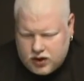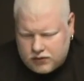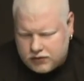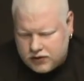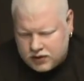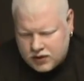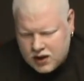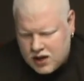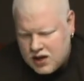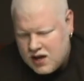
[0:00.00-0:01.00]
of
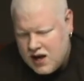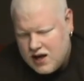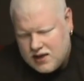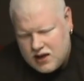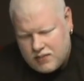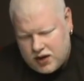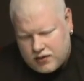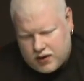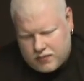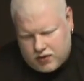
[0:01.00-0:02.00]
the Albino
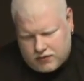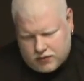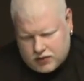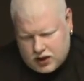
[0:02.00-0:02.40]
Rhino Beer Review.